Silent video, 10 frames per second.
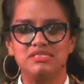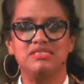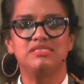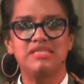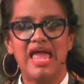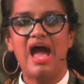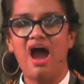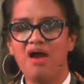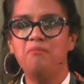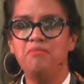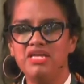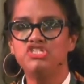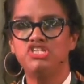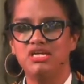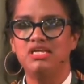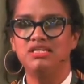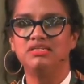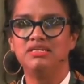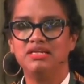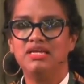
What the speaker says: to say our mission